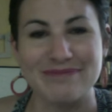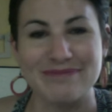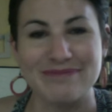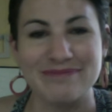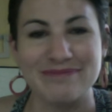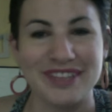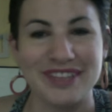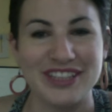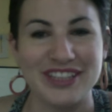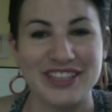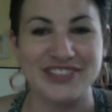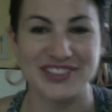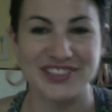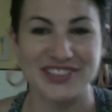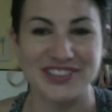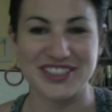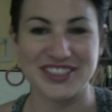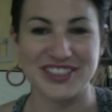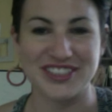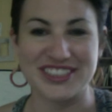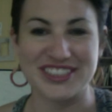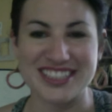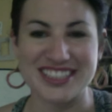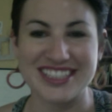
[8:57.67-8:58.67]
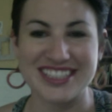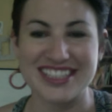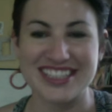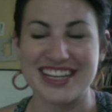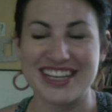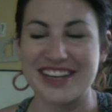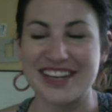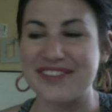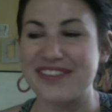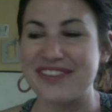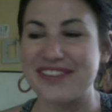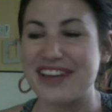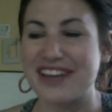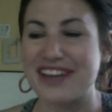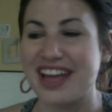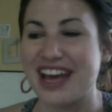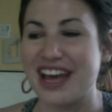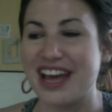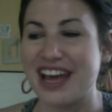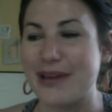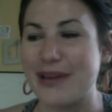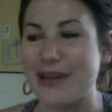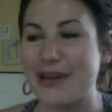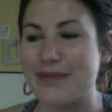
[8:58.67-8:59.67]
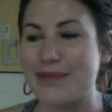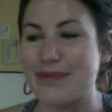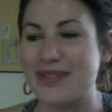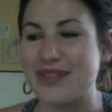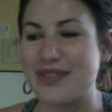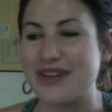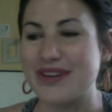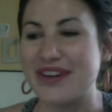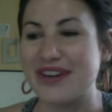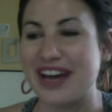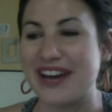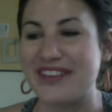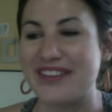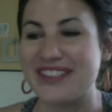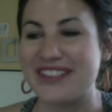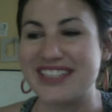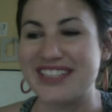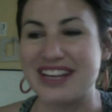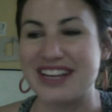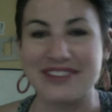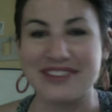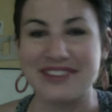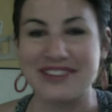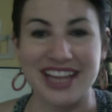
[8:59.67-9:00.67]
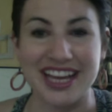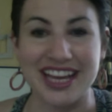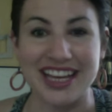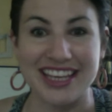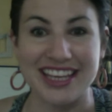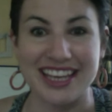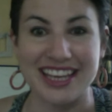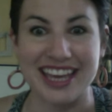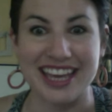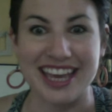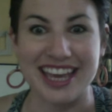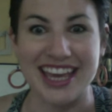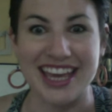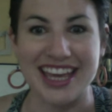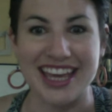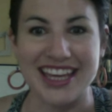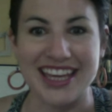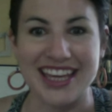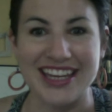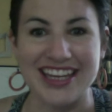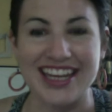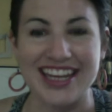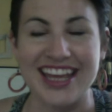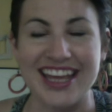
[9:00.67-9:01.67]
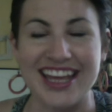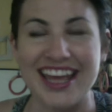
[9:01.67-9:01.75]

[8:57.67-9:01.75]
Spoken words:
literature and stuff. So I was never like in.